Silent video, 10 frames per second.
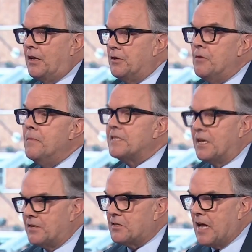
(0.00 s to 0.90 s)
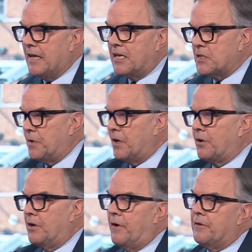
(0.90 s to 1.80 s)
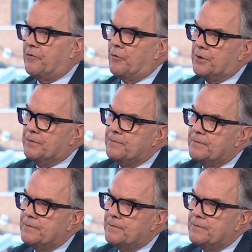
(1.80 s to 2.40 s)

know, you misunderstand us, we're not going to vote for you.